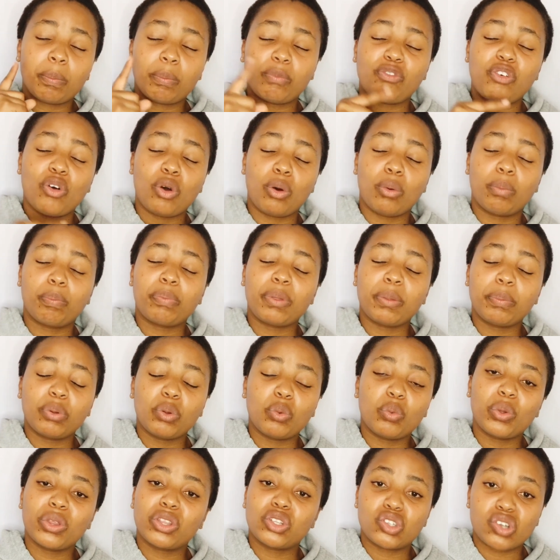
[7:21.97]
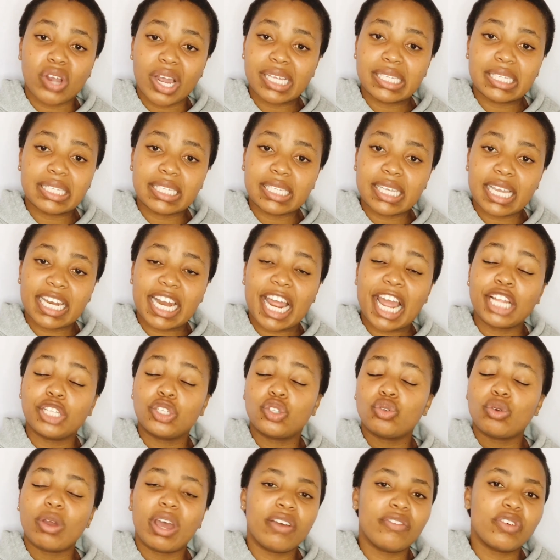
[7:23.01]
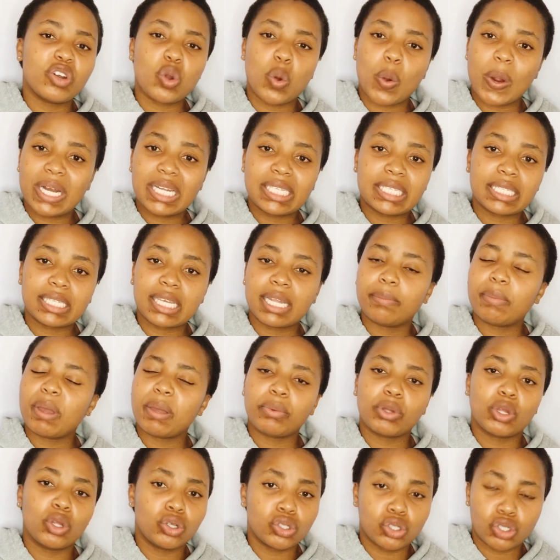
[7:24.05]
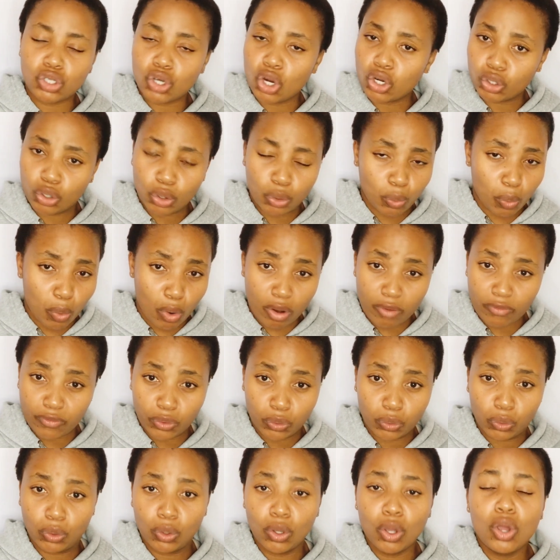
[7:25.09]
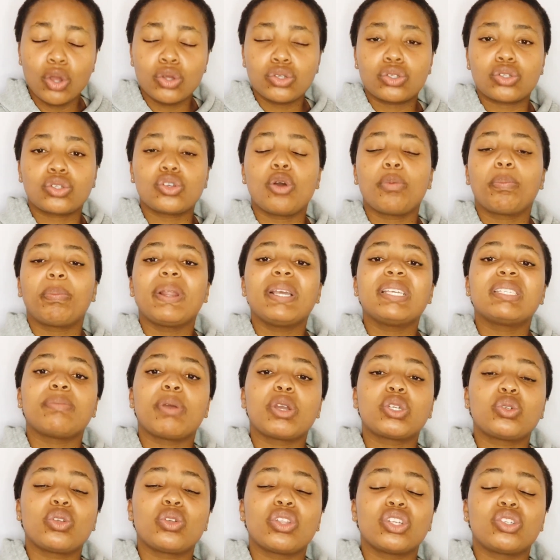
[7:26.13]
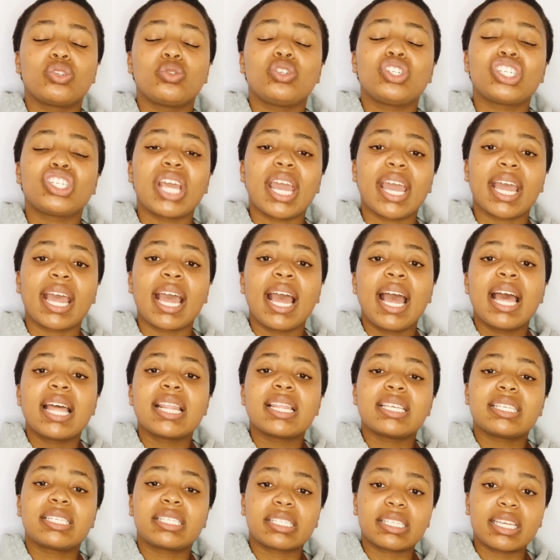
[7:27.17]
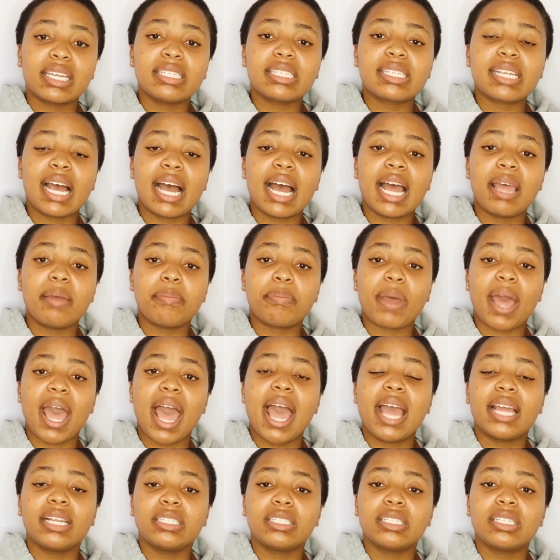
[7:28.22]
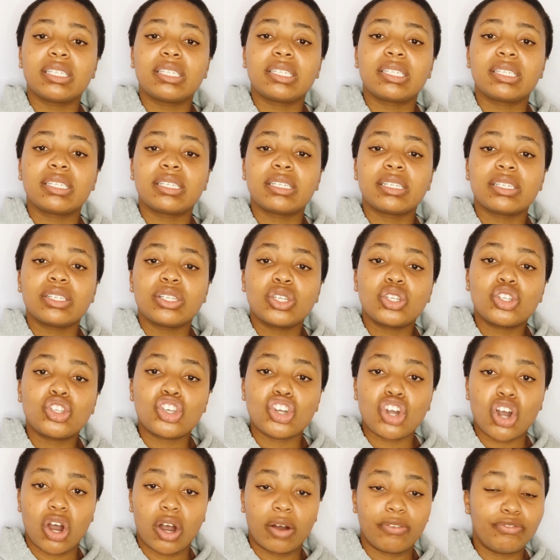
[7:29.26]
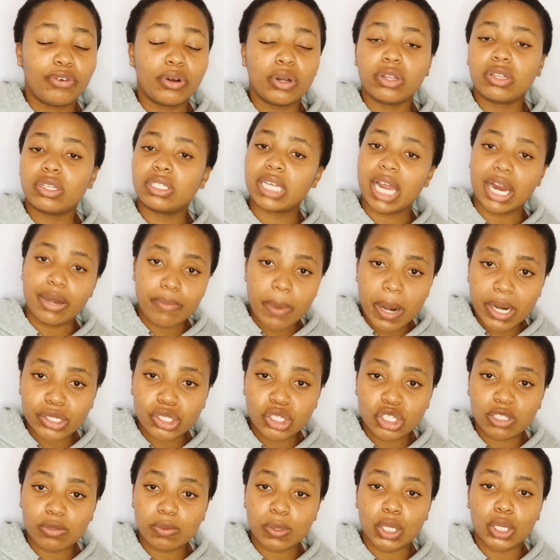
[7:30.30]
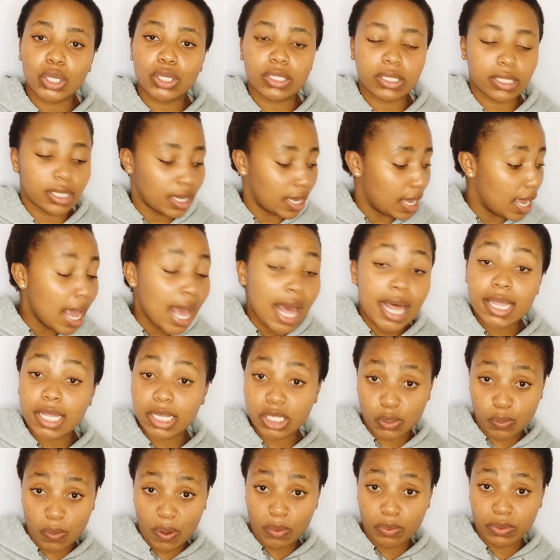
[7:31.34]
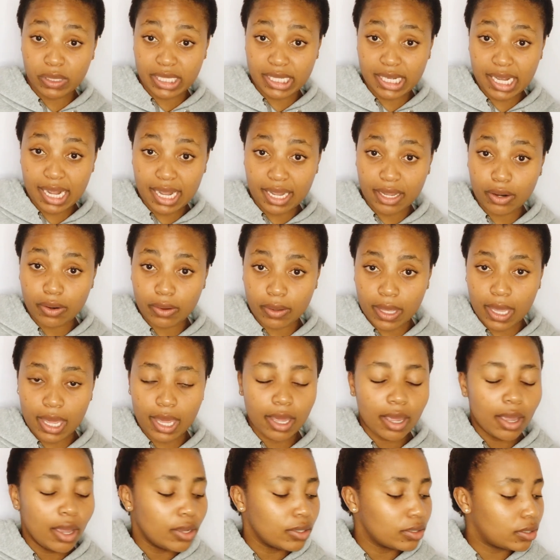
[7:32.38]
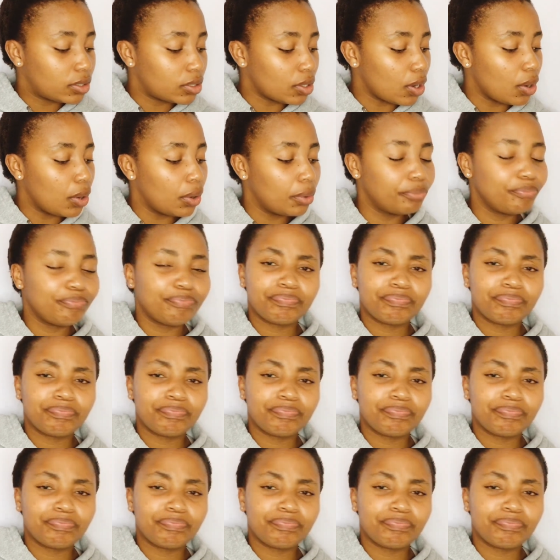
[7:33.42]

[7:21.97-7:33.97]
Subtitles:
for people with dry skin, and you have an oily skin, baby girl, it's not gonna work for you. So please make sure that you check the skin type, and yeah, follow the directions, because that's where we die, okay? So